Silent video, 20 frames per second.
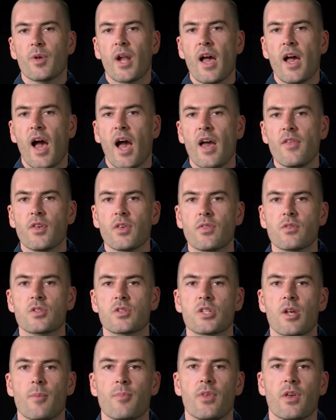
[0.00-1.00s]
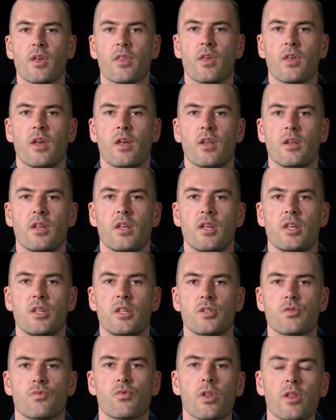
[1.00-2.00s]
But I think there's something that
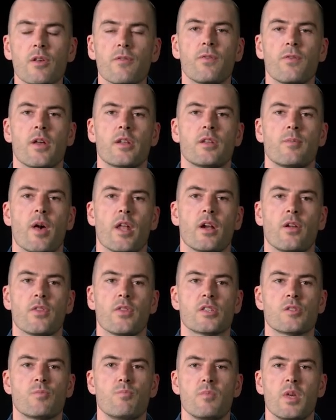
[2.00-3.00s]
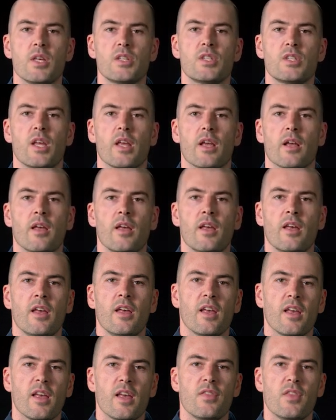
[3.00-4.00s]
is really fundamental that's missing
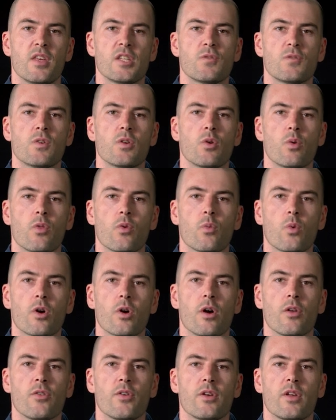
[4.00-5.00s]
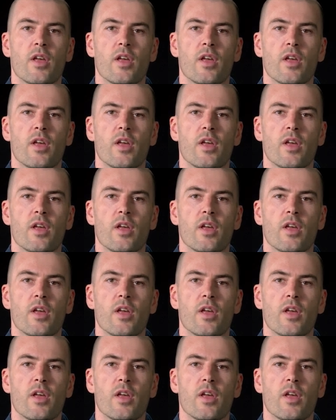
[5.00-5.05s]
in this view of the world.